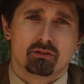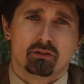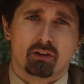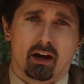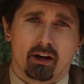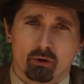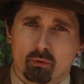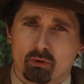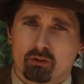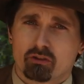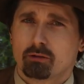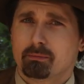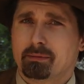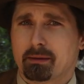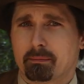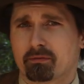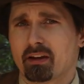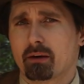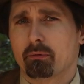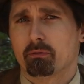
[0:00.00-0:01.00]
I don't want you to be
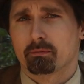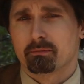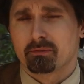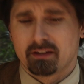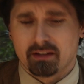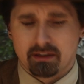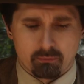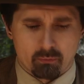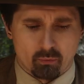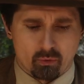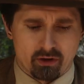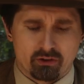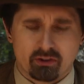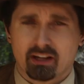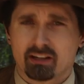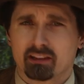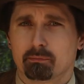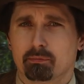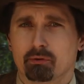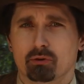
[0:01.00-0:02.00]
upset with me when you
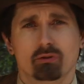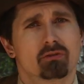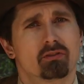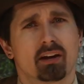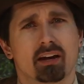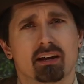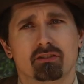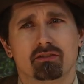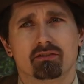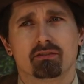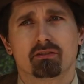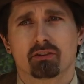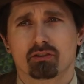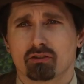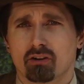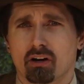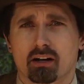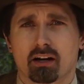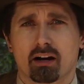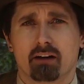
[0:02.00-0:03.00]
get the boots and they're
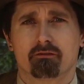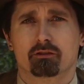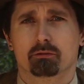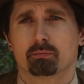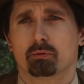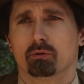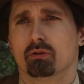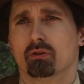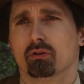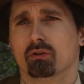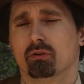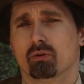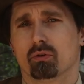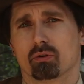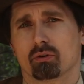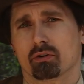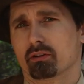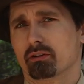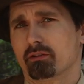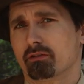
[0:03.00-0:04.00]
not comfortable,
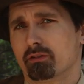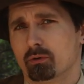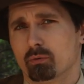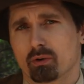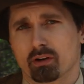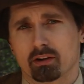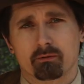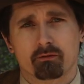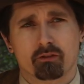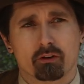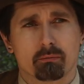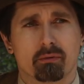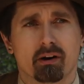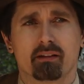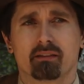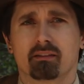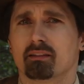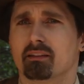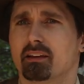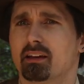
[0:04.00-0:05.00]
or if you wear them for a
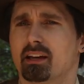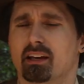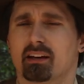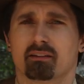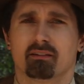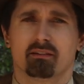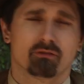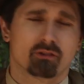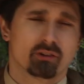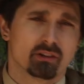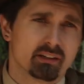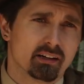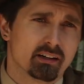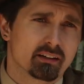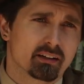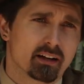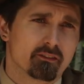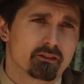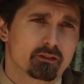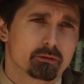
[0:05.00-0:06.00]
month and they get really
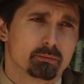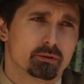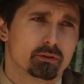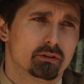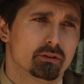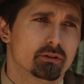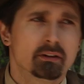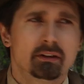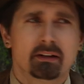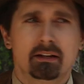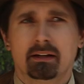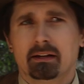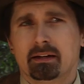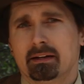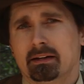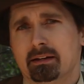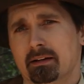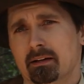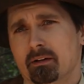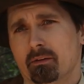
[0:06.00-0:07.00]
uncomfortable,
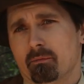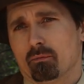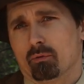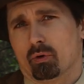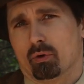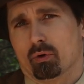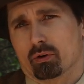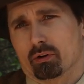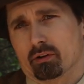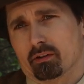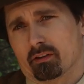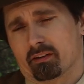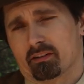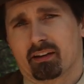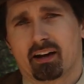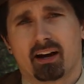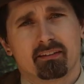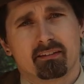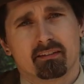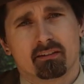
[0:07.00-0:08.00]
or the
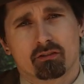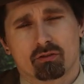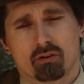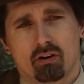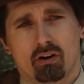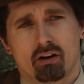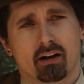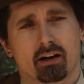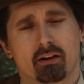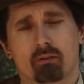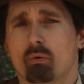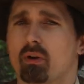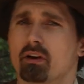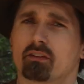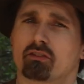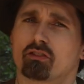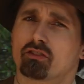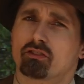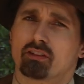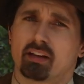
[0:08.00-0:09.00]
sizing's wrong. I
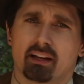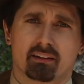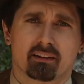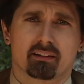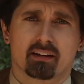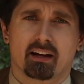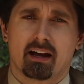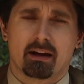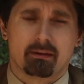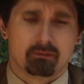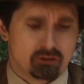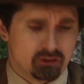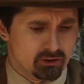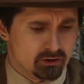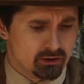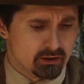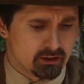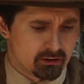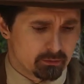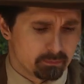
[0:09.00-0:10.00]
wanted to just take the time
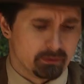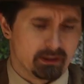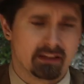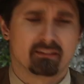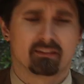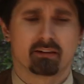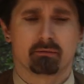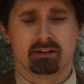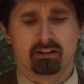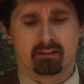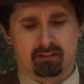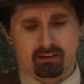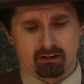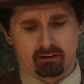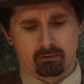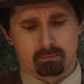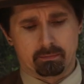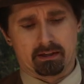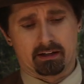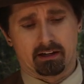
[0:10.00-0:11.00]
to explain some of these
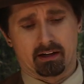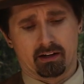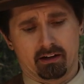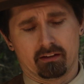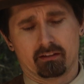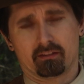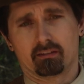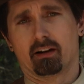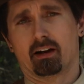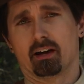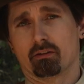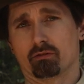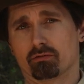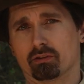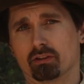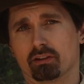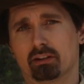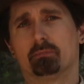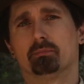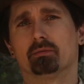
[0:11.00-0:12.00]
things because I
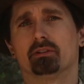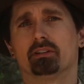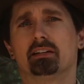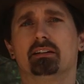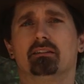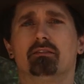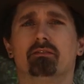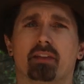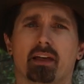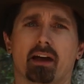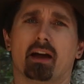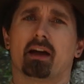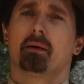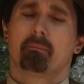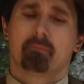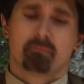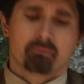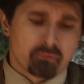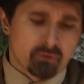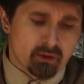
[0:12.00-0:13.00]
really believe that
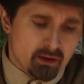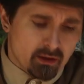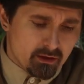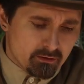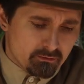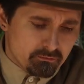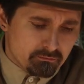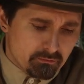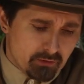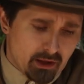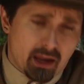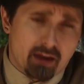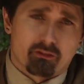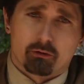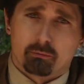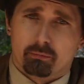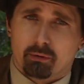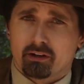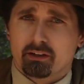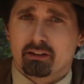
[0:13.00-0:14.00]

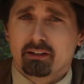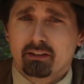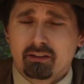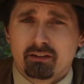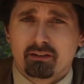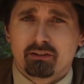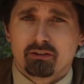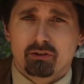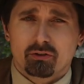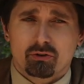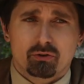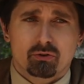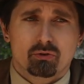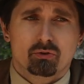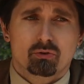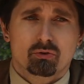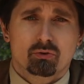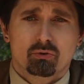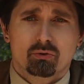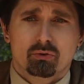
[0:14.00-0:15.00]
everybody
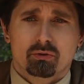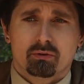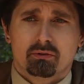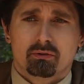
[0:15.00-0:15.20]
whose